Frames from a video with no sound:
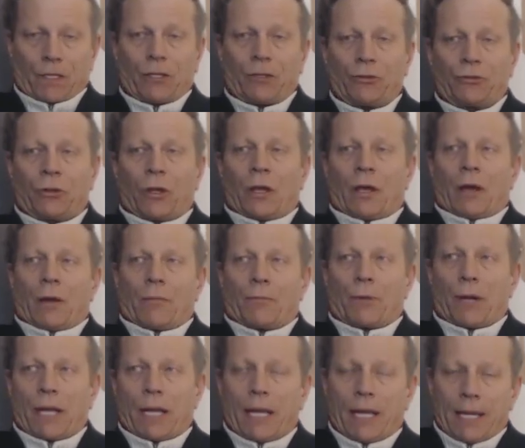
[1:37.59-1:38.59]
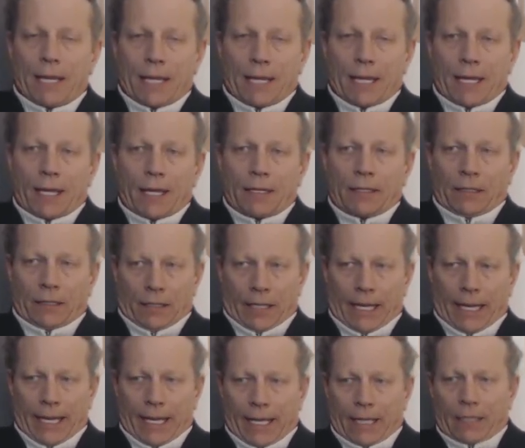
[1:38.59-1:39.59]
is bringing in
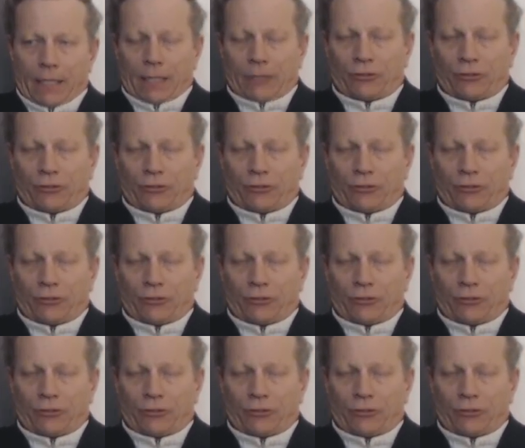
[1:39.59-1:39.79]
and